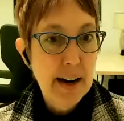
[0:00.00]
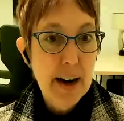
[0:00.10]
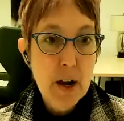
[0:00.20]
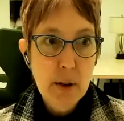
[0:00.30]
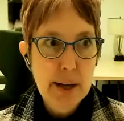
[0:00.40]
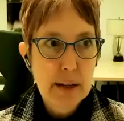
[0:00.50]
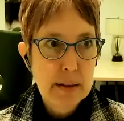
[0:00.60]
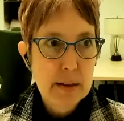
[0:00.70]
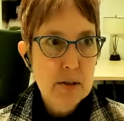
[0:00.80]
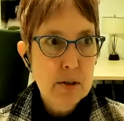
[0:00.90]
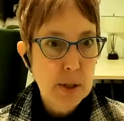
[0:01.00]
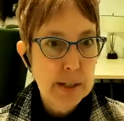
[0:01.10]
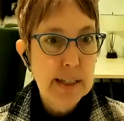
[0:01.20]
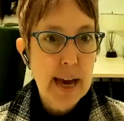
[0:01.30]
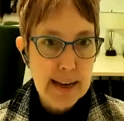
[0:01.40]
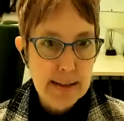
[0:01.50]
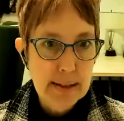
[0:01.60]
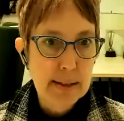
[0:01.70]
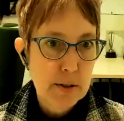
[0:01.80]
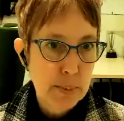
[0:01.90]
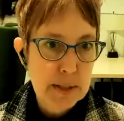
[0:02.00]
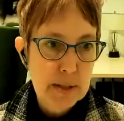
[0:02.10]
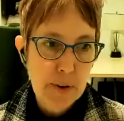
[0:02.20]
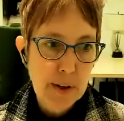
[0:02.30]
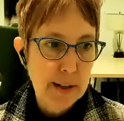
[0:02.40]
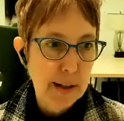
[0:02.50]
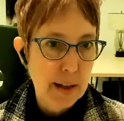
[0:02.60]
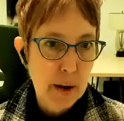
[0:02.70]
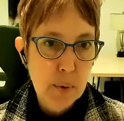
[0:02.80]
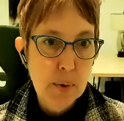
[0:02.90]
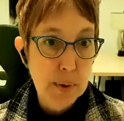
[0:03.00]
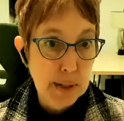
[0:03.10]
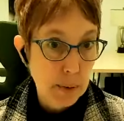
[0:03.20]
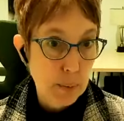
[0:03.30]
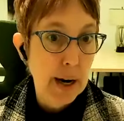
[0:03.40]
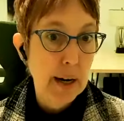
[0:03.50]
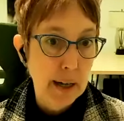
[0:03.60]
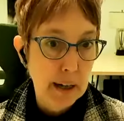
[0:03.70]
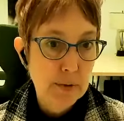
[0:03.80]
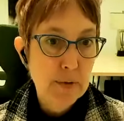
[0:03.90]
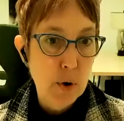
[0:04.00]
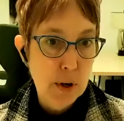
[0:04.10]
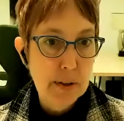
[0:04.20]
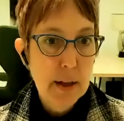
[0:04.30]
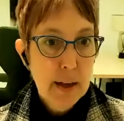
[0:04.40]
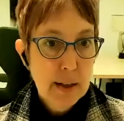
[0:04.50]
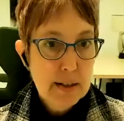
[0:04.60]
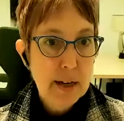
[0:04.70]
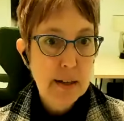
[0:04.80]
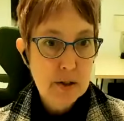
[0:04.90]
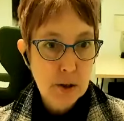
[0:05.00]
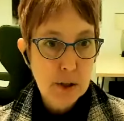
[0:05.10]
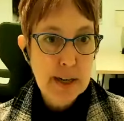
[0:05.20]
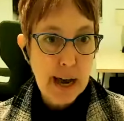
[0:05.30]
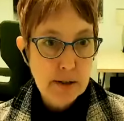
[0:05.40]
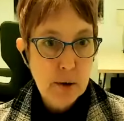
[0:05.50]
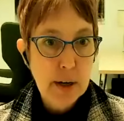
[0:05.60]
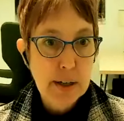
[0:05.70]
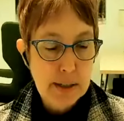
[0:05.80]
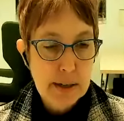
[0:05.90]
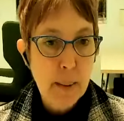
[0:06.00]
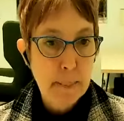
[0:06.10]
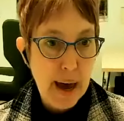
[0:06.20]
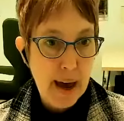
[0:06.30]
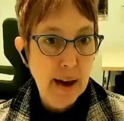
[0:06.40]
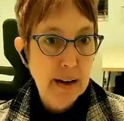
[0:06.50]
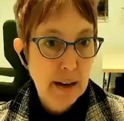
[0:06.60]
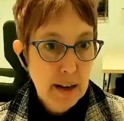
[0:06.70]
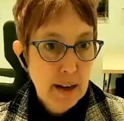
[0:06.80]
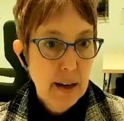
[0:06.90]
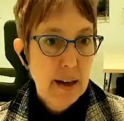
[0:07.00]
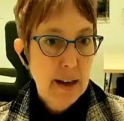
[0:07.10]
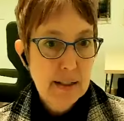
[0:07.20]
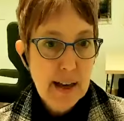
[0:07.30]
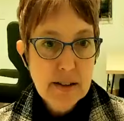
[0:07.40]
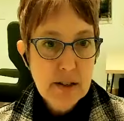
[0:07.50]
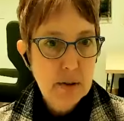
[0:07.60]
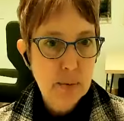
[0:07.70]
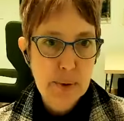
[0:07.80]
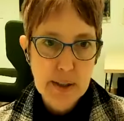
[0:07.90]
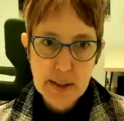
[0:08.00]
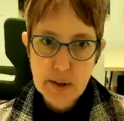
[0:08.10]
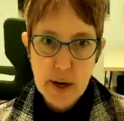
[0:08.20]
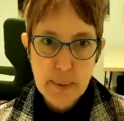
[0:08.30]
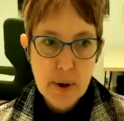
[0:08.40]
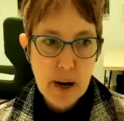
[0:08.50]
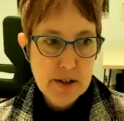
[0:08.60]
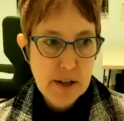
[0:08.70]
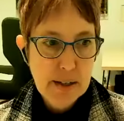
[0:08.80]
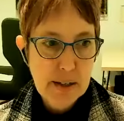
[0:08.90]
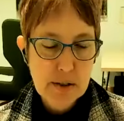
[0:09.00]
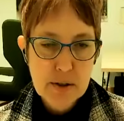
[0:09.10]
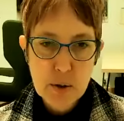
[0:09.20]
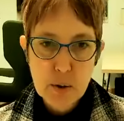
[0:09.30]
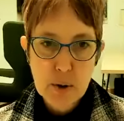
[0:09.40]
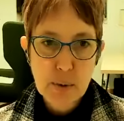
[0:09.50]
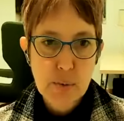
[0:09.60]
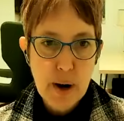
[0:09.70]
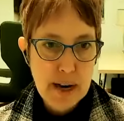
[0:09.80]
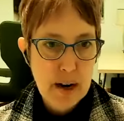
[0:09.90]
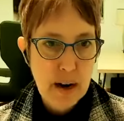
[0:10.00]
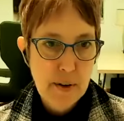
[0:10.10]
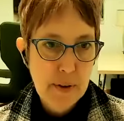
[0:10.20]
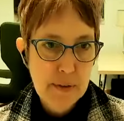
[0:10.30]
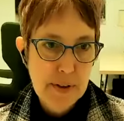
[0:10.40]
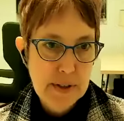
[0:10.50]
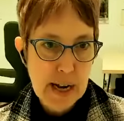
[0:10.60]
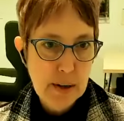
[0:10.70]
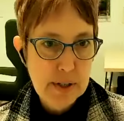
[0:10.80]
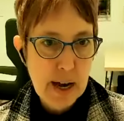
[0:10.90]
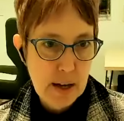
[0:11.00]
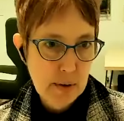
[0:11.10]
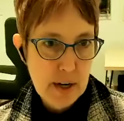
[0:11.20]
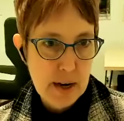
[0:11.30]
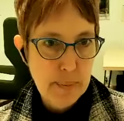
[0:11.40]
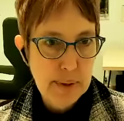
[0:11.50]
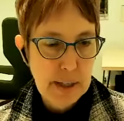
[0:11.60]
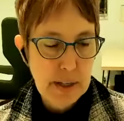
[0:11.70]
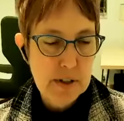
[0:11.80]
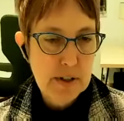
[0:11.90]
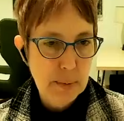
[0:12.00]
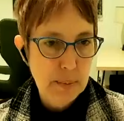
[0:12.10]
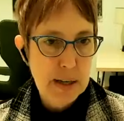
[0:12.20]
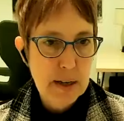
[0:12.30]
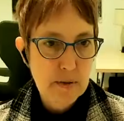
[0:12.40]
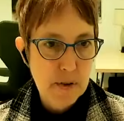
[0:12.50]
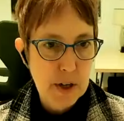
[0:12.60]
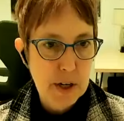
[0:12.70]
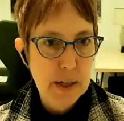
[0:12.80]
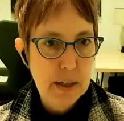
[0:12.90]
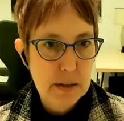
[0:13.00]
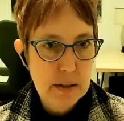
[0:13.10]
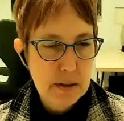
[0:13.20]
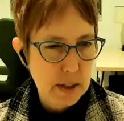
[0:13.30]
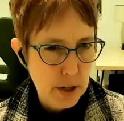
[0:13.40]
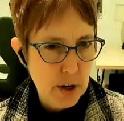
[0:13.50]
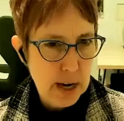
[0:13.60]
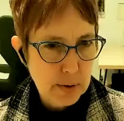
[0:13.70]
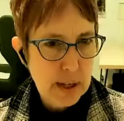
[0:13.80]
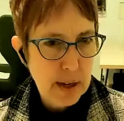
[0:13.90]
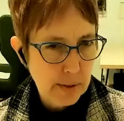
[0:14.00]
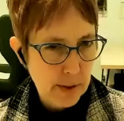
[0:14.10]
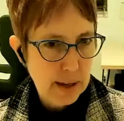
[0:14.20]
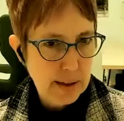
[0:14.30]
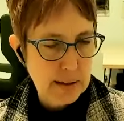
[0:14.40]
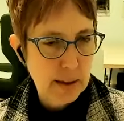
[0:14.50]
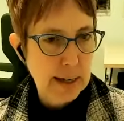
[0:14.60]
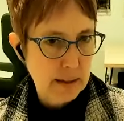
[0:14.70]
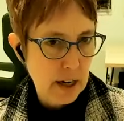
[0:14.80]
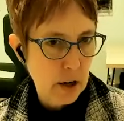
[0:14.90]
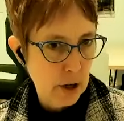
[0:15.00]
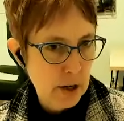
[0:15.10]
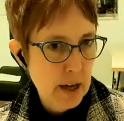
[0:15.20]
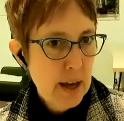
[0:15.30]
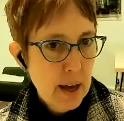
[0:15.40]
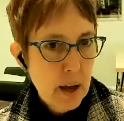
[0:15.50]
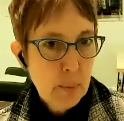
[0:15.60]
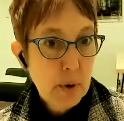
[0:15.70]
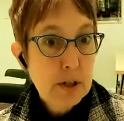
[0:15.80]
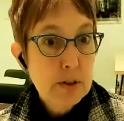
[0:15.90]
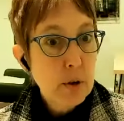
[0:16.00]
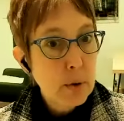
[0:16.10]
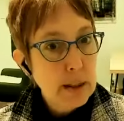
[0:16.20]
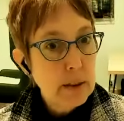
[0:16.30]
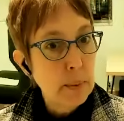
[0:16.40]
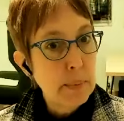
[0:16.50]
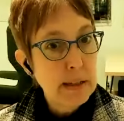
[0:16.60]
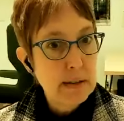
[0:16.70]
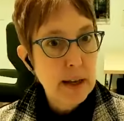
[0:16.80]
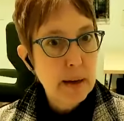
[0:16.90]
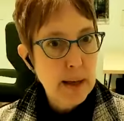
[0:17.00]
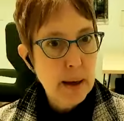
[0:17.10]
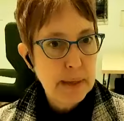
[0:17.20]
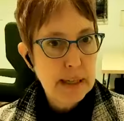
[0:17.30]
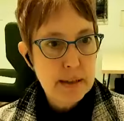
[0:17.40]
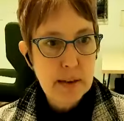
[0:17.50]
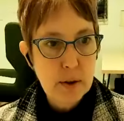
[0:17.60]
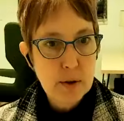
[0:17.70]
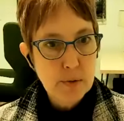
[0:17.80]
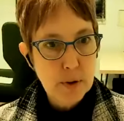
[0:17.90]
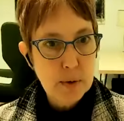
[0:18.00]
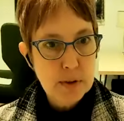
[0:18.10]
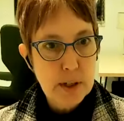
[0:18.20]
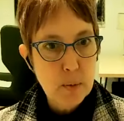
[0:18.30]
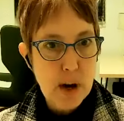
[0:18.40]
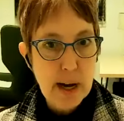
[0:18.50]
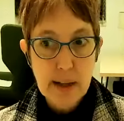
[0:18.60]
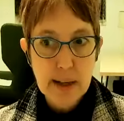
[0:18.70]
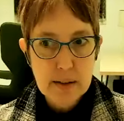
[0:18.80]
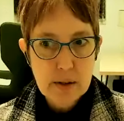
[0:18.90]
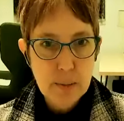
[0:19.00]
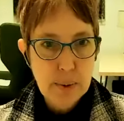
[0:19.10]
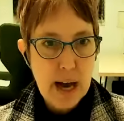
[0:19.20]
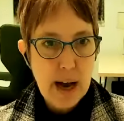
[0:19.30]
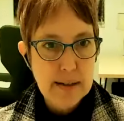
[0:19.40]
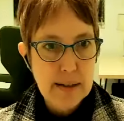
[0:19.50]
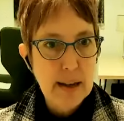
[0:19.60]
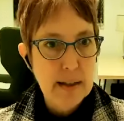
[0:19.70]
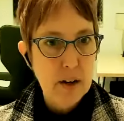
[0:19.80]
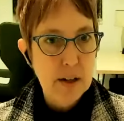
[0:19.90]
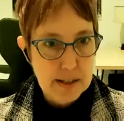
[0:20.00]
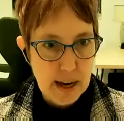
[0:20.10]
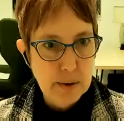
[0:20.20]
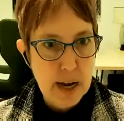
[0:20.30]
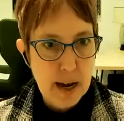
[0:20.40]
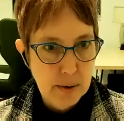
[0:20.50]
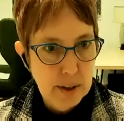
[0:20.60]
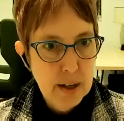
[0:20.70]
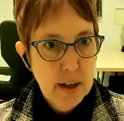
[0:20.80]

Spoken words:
I know like the school in Casson specifically, they were really waiting for the state historic tax credit to come back. And that's a really great project. It's a school right off of downtown, and I believe it's be converted into senior housing. I think that's the last I heard, which is a great thing because that means that those folks can walk like 2 blocks and they're in downtown.